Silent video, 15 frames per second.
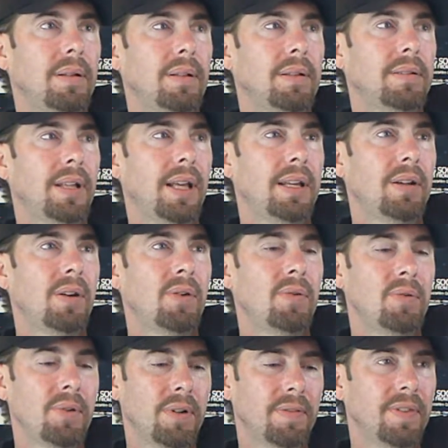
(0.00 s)
Take hold
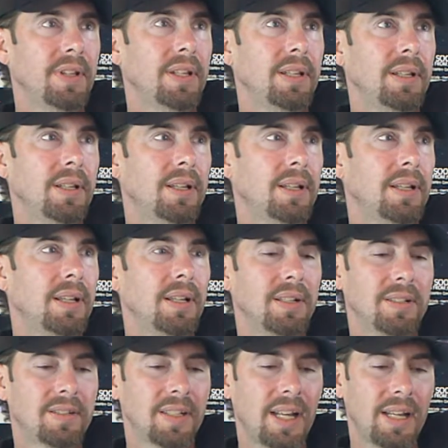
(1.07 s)
of the
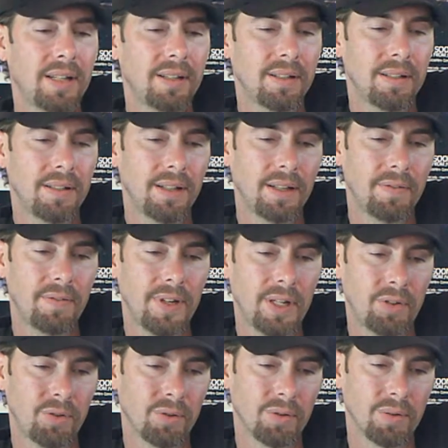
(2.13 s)
Sega
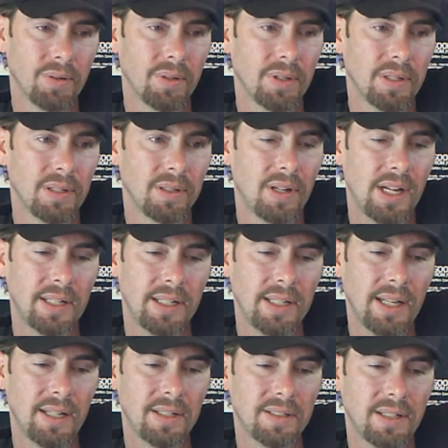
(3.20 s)
Adventure,
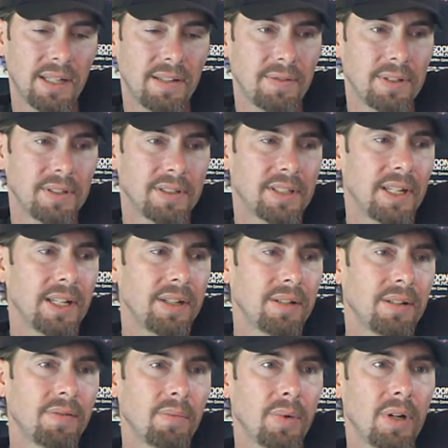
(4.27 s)
1987 Sega of
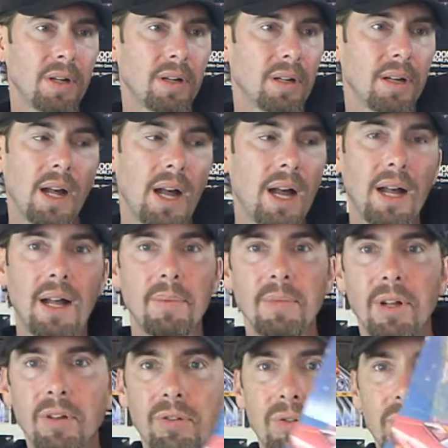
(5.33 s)
America. I'm
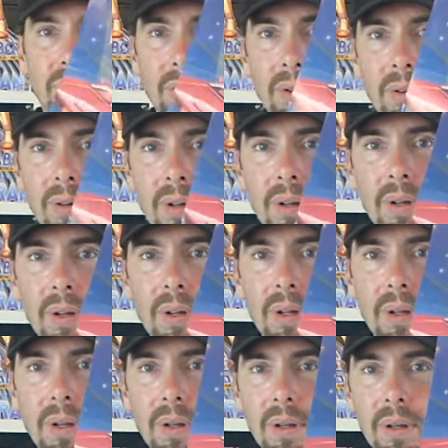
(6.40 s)
not sure
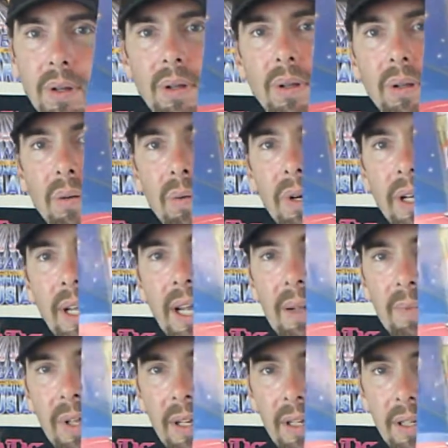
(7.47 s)
what game
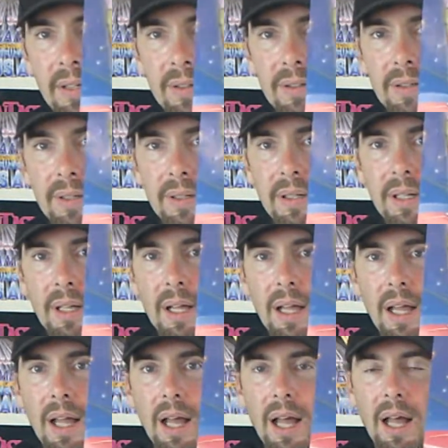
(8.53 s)
that is.
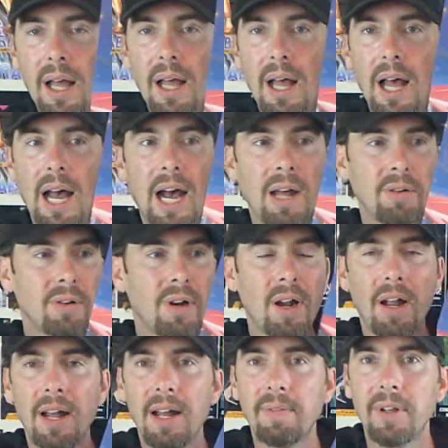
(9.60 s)
I do not
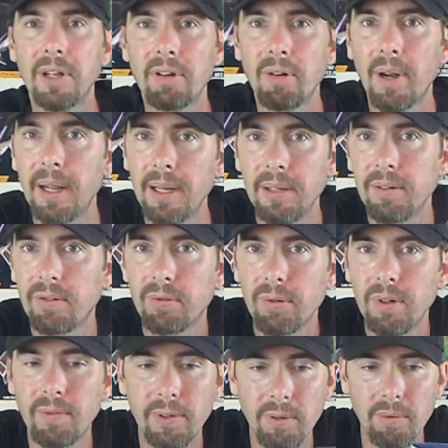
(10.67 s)
have a great
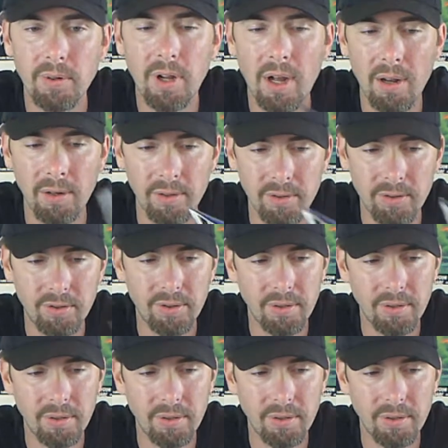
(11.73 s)
trivial knowledge